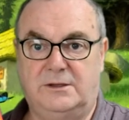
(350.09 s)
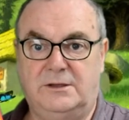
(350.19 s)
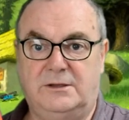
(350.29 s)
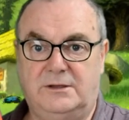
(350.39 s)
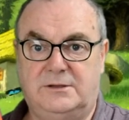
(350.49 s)

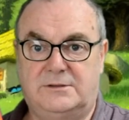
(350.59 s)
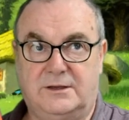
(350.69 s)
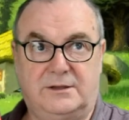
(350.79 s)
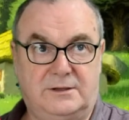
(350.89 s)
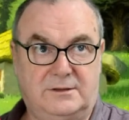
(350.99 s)
He
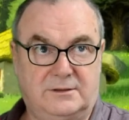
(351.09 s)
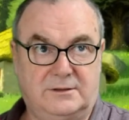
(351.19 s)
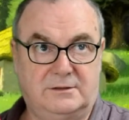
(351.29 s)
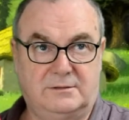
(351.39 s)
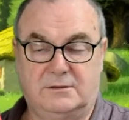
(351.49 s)
eats
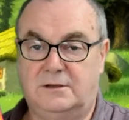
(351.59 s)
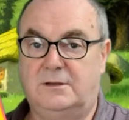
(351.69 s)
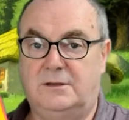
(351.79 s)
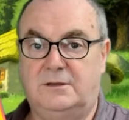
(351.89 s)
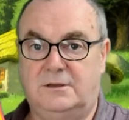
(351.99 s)
anything
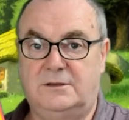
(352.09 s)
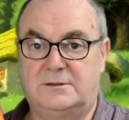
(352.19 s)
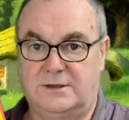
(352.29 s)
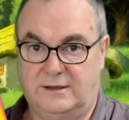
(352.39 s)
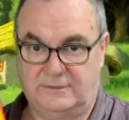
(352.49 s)
and he
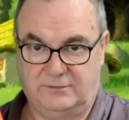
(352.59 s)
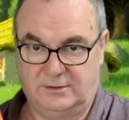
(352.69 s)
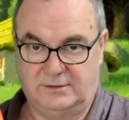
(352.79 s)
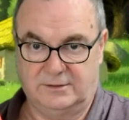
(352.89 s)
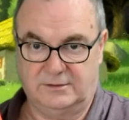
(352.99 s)
eats
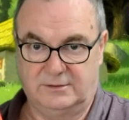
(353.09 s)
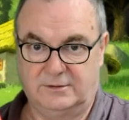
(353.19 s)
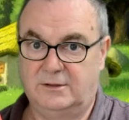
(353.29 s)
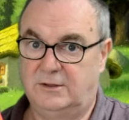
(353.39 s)
everything.